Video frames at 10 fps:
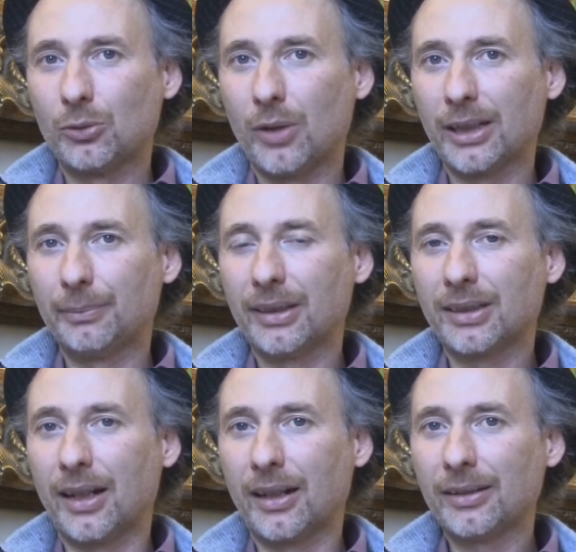quite
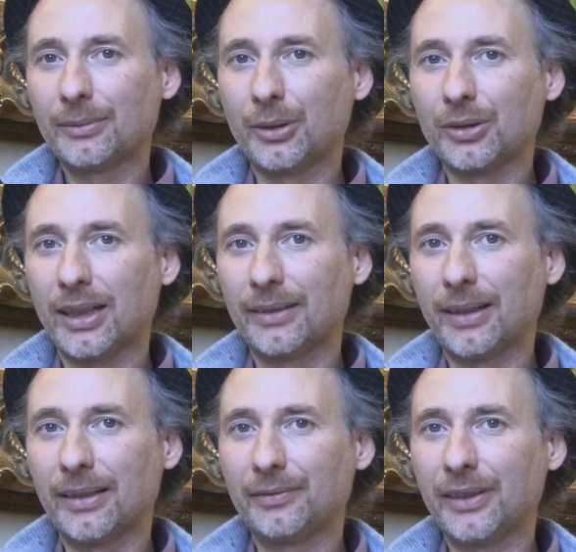bizarre because
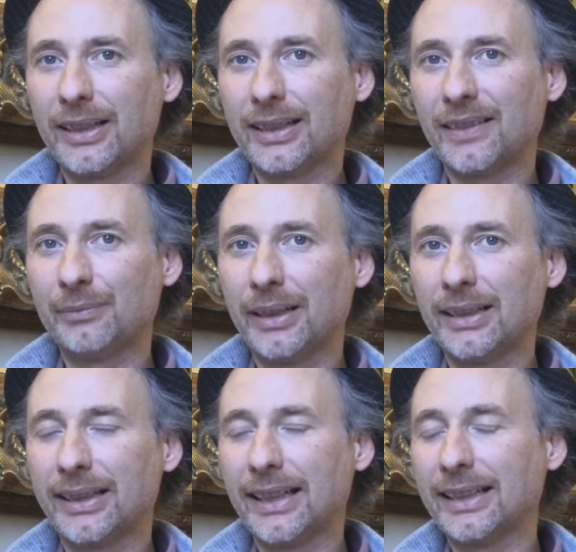I think I've
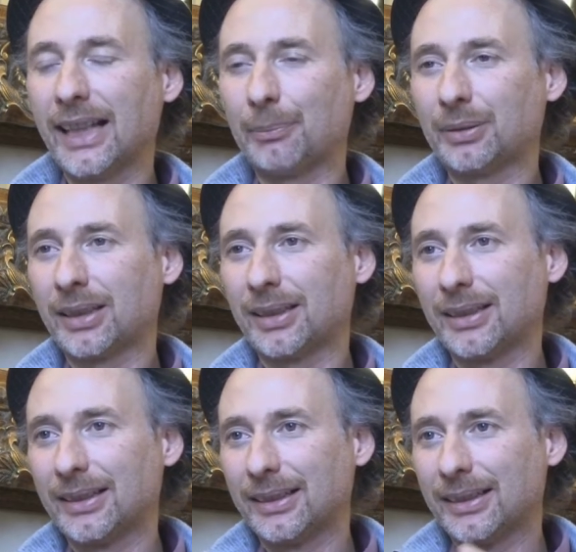been kidnapped
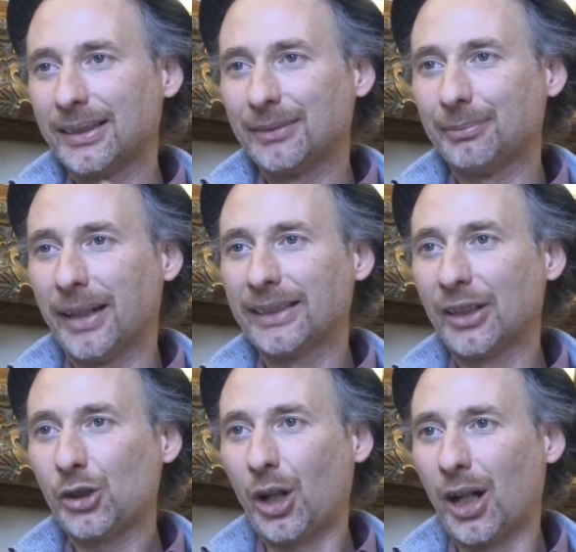by
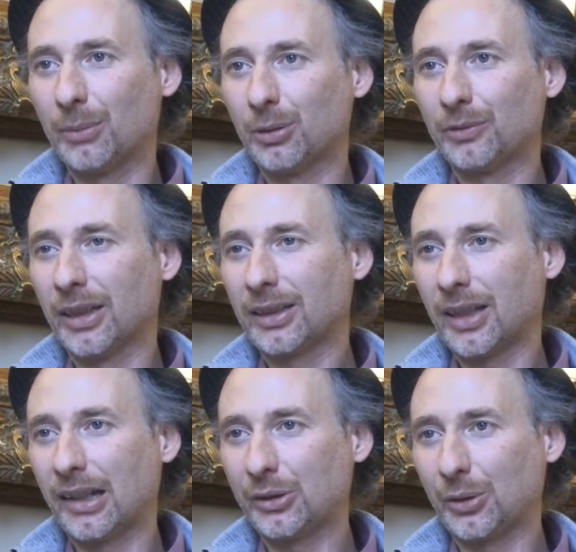the charm of that
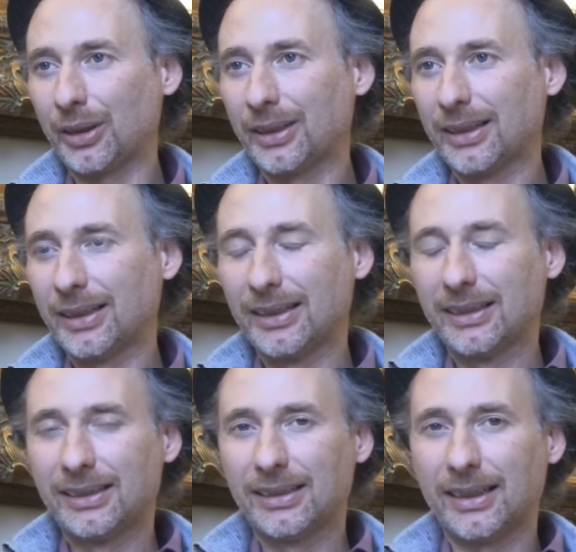country
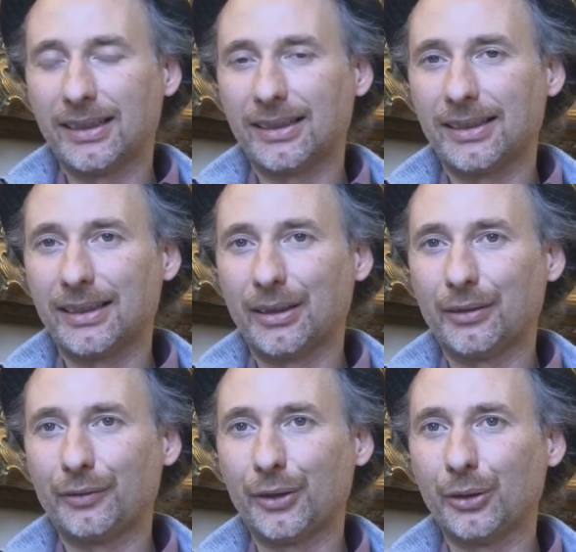
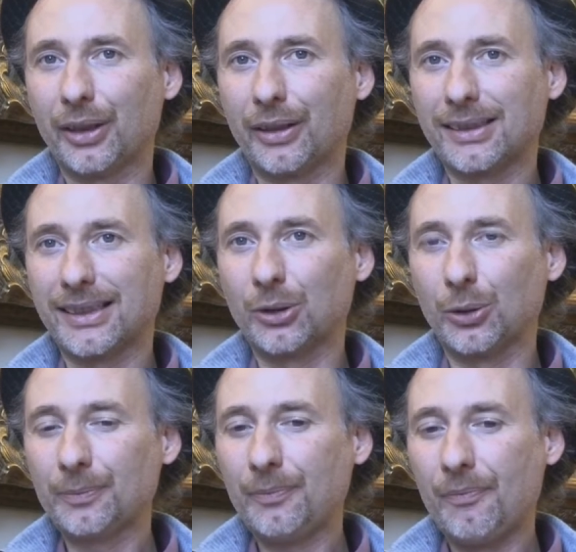a few years
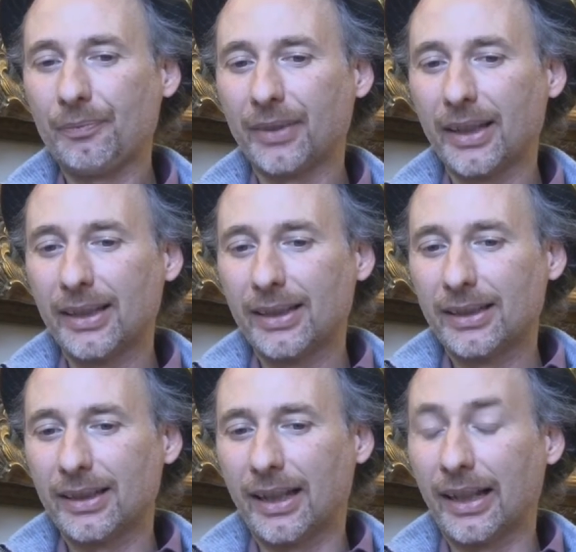ago.
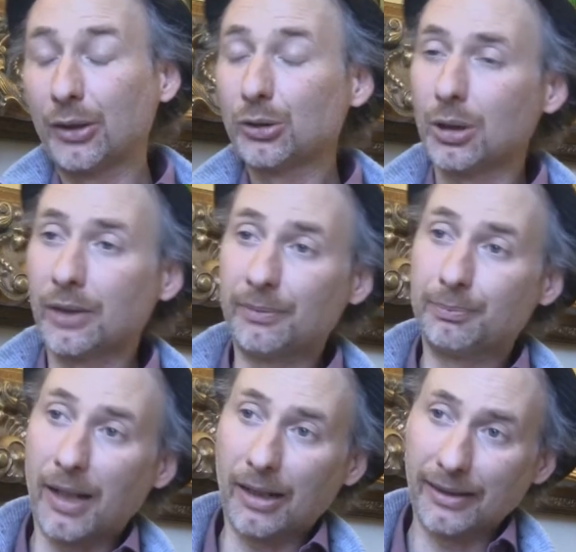I used to live in
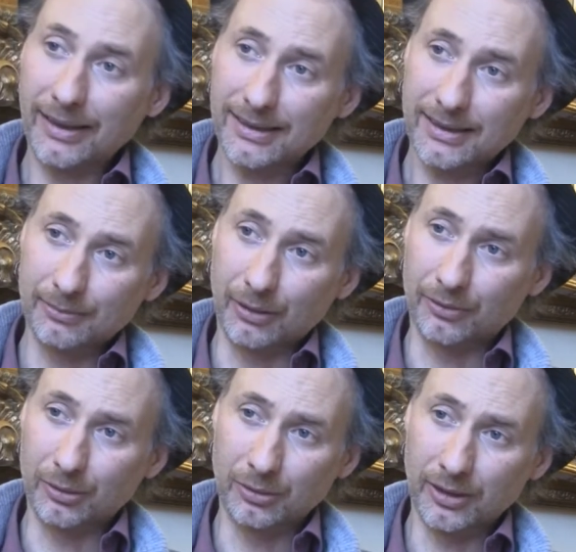Paris
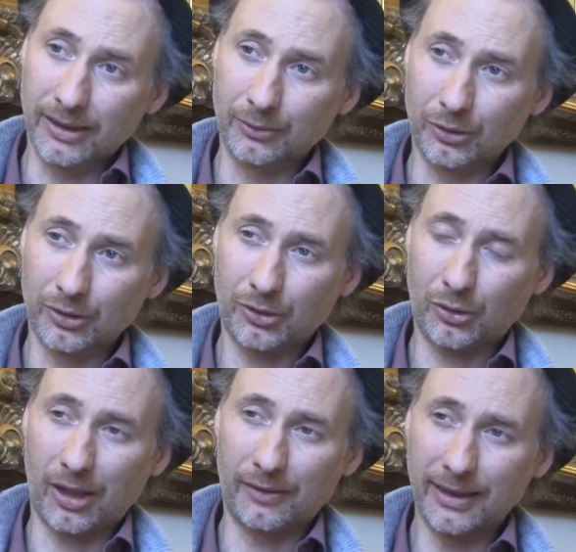before and I was
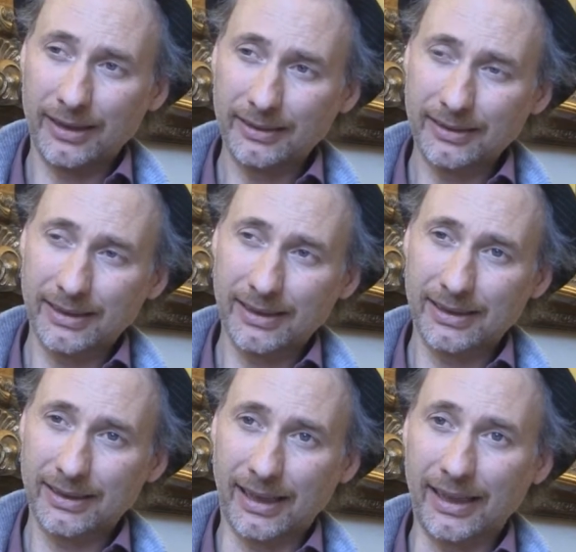traveling,
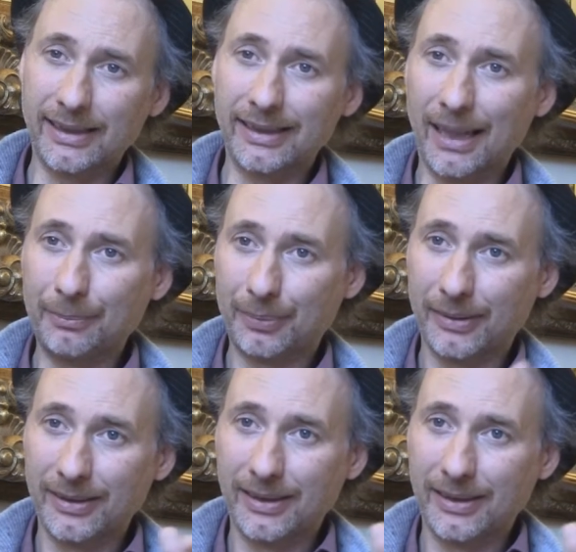and I ended up